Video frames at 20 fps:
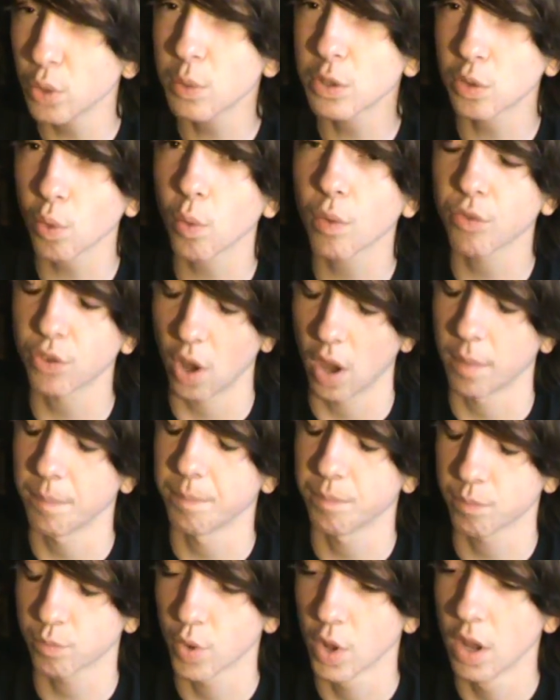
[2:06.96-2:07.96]
was sort of
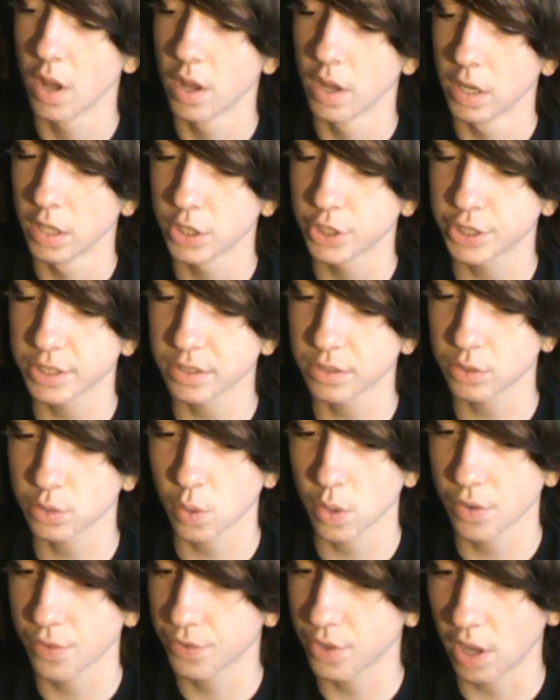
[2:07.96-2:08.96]
done. She
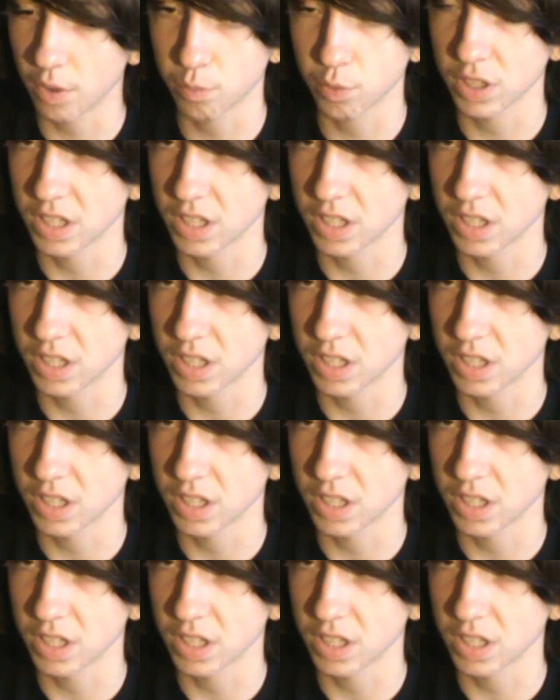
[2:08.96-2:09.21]
sort of doesn't